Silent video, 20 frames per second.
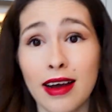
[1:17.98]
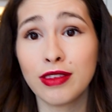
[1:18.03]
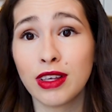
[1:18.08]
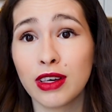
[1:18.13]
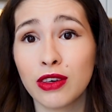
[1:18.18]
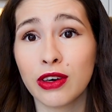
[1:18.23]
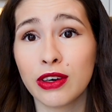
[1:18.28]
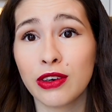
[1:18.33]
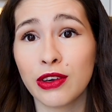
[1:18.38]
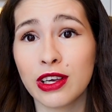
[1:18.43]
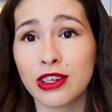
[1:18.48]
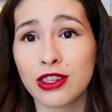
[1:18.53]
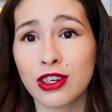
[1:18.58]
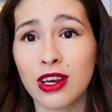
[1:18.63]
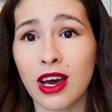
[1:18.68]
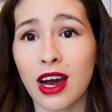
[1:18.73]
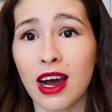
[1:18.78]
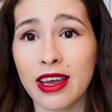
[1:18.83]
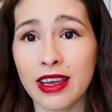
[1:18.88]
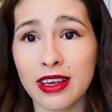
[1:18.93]
after
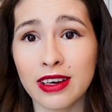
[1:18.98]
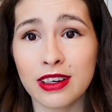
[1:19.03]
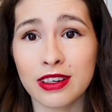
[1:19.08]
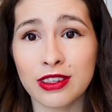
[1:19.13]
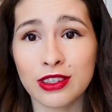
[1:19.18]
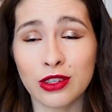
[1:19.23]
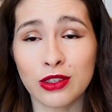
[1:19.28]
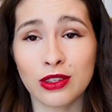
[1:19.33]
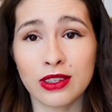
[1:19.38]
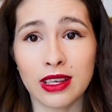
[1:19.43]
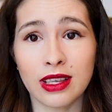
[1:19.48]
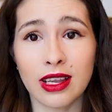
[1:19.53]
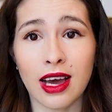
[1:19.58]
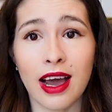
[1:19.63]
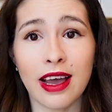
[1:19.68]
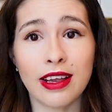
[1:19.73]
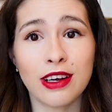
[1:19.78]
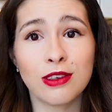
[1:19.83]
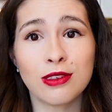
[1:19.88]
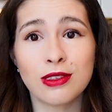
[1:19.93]
graduation, I understood that
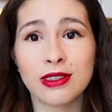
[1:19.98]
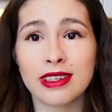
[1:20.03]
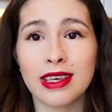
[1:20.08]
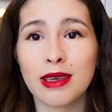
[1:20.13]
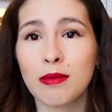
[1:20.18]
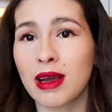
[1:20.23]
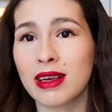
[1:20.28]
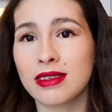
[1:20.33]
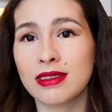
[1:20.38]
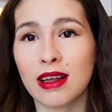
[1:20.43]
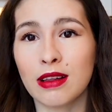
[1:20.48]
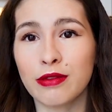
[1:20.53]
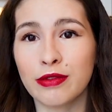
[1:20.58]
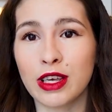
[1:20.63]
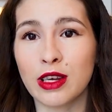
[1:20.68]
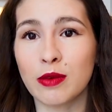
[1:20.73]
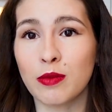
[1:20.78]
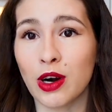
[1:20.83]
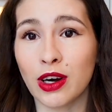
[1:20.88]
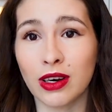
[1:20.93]
I don't see myself
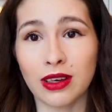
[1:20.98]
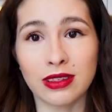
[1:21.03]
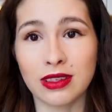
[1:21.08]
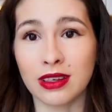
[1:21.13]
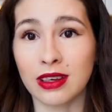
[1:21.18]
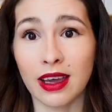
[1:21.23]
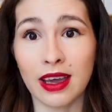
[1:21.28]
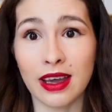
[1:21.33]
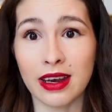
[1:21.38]
in marketing